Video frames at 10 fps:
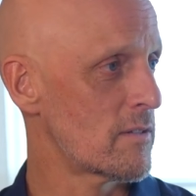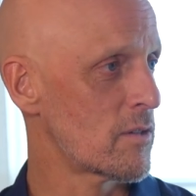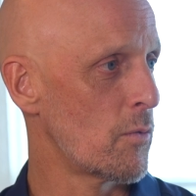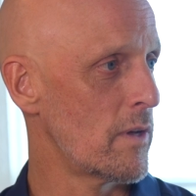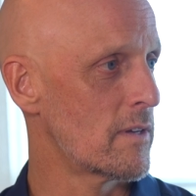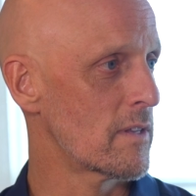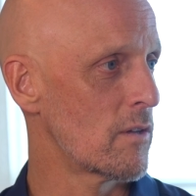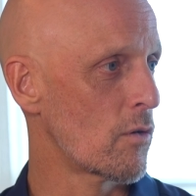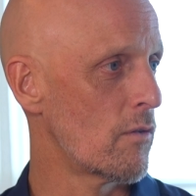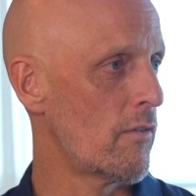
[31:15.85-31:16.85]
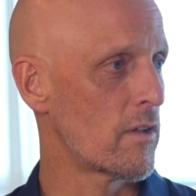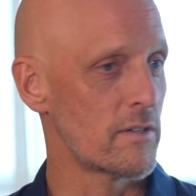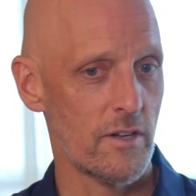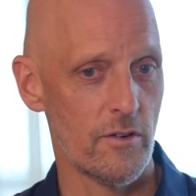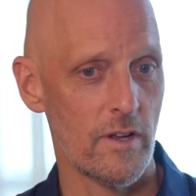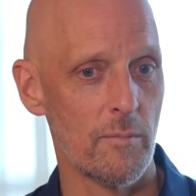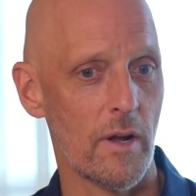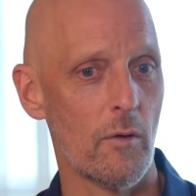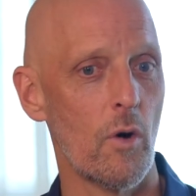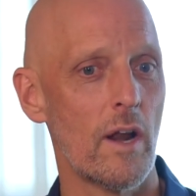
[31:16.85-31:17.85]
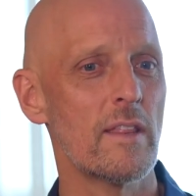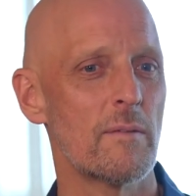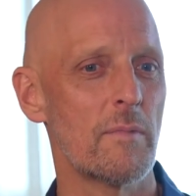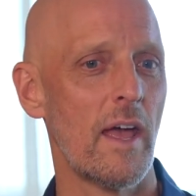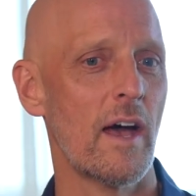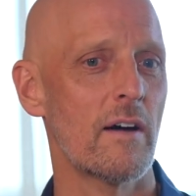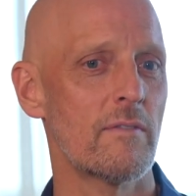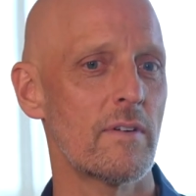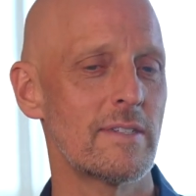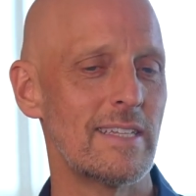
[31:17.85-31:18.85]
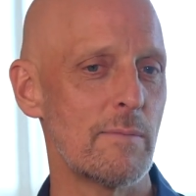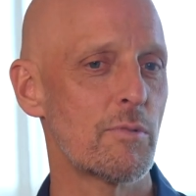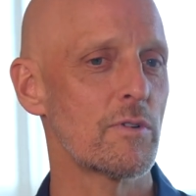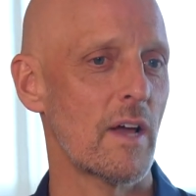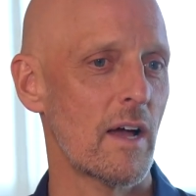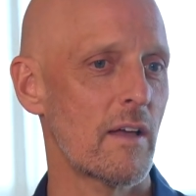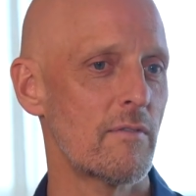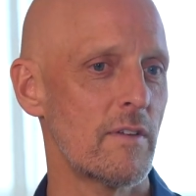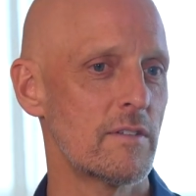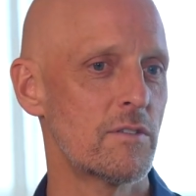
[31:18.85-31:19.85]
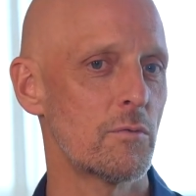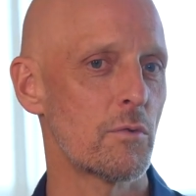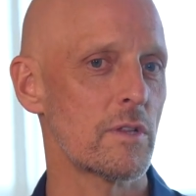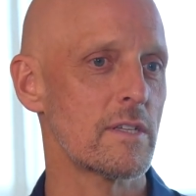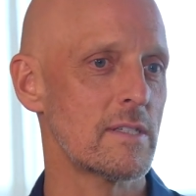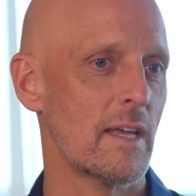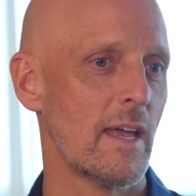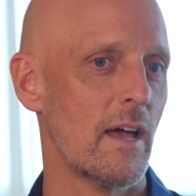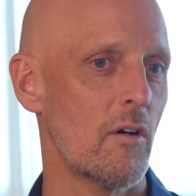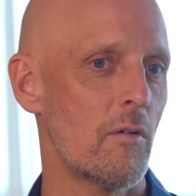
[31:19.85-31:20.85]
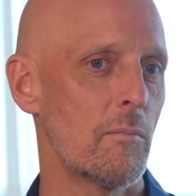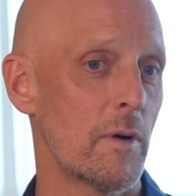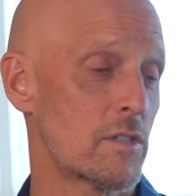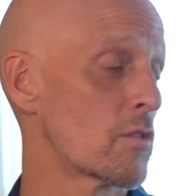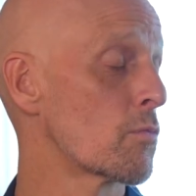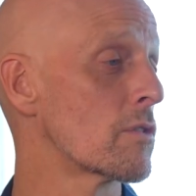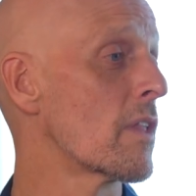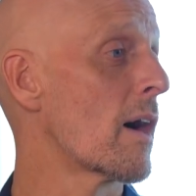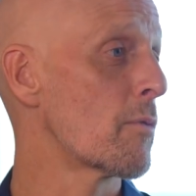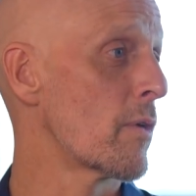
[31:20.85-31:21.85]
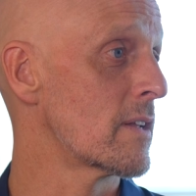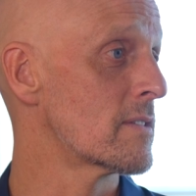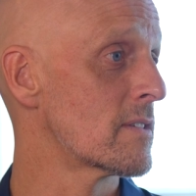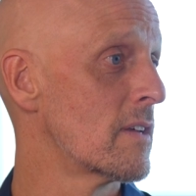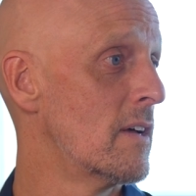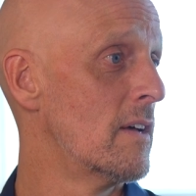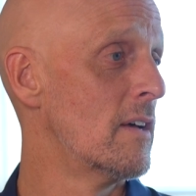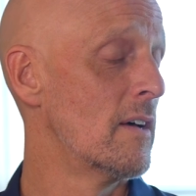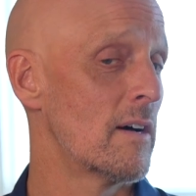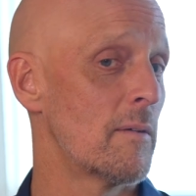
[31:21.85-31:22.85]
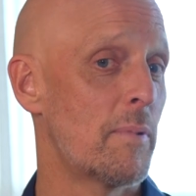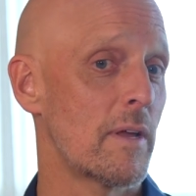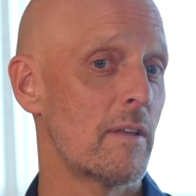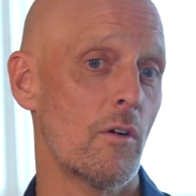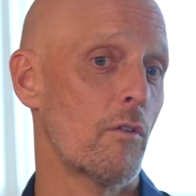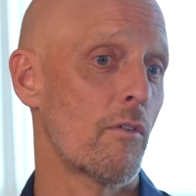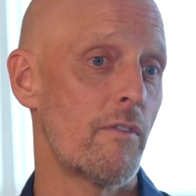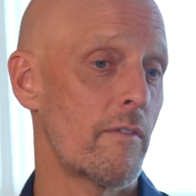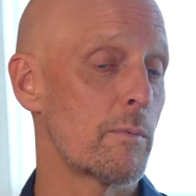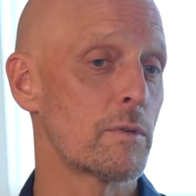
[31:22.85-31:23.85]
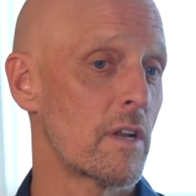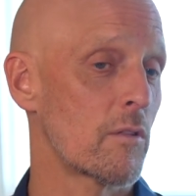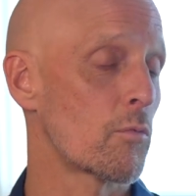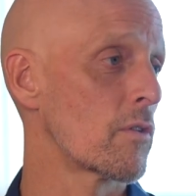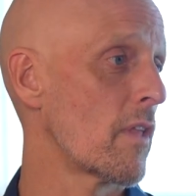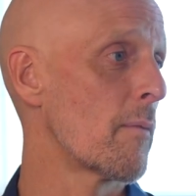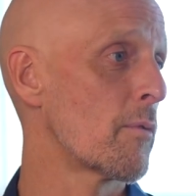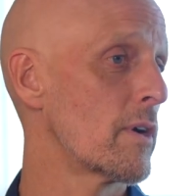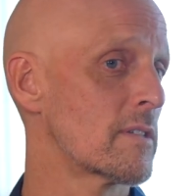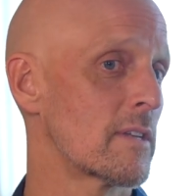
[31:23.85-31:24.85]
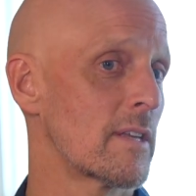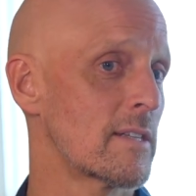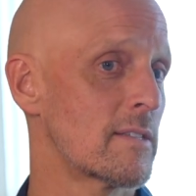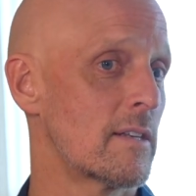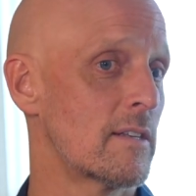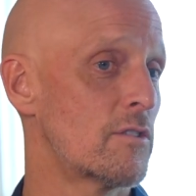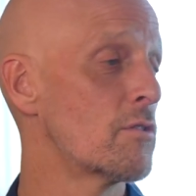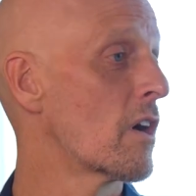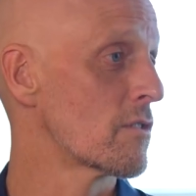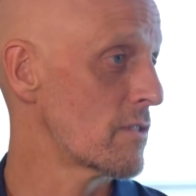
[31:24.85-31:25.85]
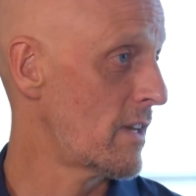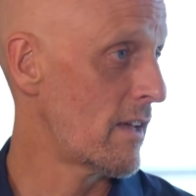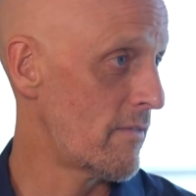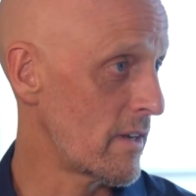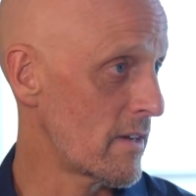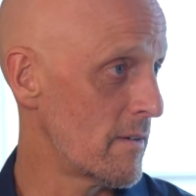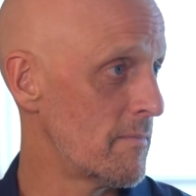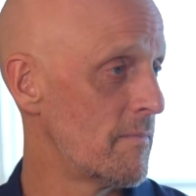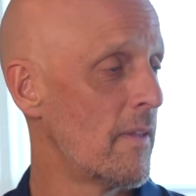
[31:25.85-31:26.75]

So we had done local volunteering, but I wanted them to have a deeper dive into really seeing how much of the world operates. Over 50% of the world operates on less than $2 a day of income.